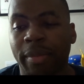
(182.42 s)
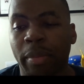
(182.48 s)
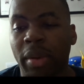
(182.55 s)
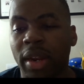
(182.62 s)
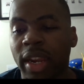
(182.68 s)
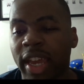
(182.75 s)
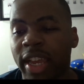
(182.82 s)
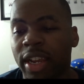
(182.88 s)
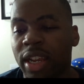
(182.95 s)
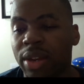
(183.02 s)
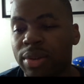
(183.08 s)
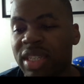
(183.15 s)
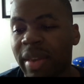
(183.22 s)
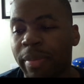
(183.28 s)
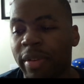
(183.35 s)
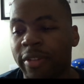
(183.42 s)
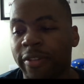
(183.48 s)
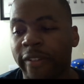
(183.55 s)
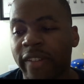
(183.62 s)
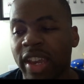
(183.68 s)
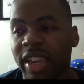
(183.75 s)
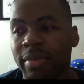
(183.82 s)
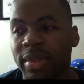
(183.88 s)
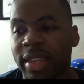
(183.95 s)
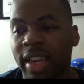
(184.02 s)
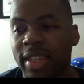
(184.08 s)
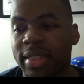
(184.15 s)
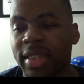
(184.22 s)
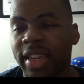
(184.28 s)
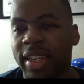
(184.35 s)
plant goes up in flames,
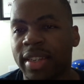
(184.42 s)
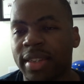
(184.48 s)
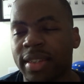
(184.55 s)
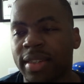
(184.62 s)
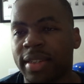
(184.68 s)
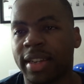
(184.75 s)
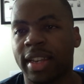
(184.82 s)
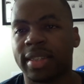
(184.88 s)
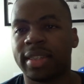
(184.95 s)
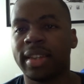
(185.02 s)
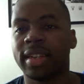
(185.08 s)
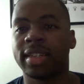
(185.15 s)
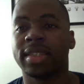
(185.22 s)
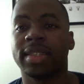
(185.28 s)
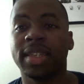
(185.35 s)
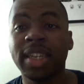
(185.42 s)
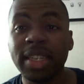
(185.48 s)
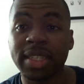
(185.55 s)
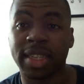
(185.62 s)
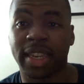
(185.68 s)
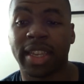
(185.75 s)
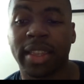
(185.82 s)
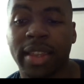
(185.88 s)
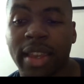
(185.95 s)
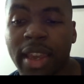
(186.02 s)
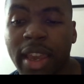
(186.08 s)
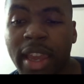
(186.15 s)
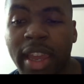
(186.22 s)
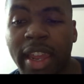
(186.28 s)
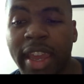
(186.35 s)
Godzilla sees it
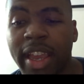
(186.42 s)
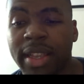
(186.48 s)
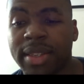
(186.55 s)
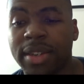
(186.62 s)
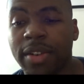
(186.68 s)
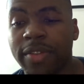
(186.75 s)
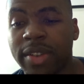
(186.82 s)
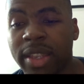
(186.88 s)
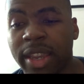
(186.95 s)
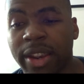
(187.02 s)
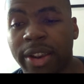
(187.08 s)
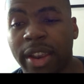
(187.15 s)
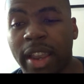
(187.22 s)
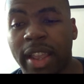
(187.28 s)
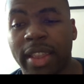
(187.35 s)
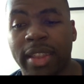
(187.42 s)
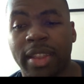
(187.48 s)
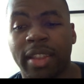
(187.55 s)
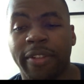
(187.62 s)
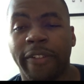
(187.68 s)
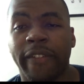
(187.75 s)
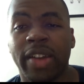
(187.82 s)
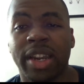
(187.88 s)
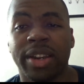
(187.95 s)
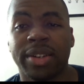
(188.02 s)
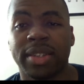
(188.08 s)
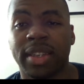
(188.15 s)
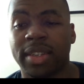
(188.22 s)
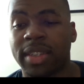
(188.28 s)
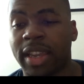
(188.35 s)
and heads over there, and the
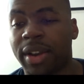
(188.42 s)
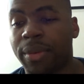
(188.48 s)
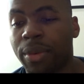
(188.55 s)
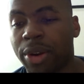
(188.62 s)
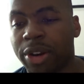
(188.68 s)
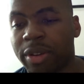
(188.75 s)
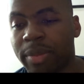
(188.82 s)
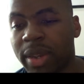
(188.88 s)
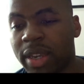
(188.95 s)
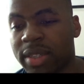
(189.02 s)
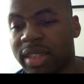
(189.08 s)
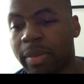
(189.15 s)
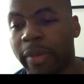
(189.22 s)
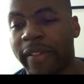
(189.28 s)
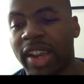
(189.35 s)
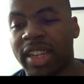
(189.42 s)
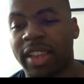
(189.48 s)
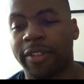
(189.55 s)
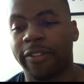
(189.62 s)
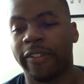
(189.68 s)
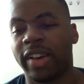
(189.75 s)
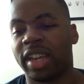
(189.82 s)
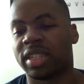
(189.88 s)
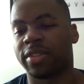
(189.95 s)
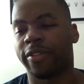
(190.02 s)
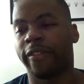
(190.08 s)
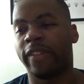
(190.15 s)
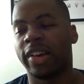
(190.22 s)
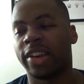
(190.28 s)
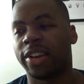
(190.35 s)
flares does not work because the blinding flash of
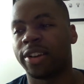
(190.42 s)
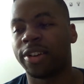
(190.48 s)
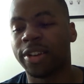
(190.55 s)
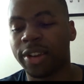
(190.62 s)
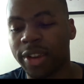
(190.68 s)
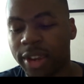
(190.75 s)
fire